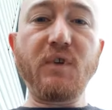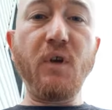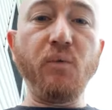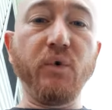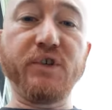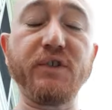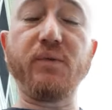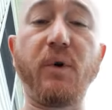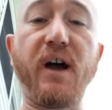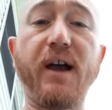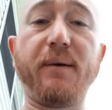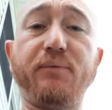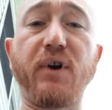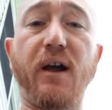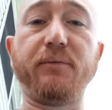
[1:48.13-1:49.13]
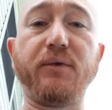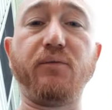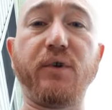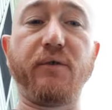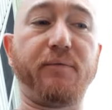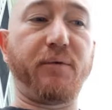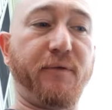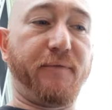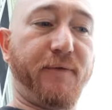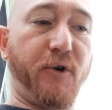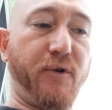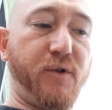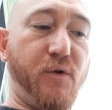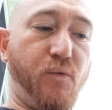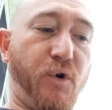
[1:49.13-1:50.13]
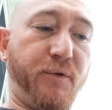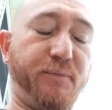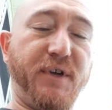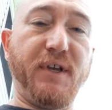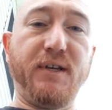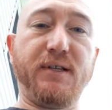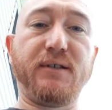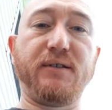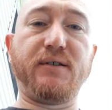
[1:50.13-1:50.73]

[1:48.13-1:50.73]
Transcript: which is why I probably would have preferred the one-piece,